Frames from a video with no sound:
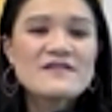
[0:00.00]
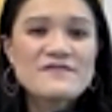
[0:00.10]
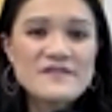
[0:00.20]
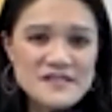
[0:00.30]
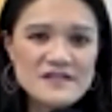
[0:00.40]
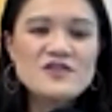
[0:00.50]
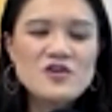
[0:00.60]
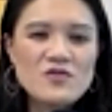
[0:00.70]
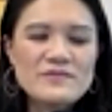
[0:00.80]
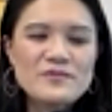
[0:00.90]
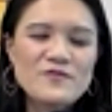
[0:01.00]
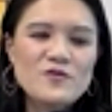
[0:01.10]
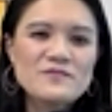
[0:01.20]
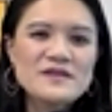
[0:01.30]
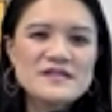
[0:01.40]
physically go and
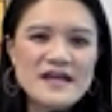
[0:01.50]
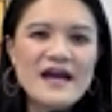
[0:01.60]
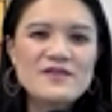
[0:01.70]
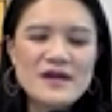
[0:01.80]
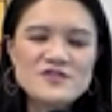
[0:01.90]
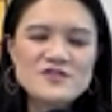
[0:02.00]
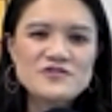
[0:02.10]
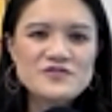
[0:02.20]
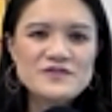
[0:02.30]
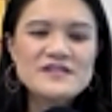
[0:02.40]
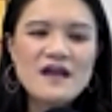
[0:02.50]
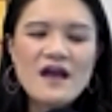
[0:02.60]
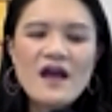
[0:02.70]
perform these cataract surgeries.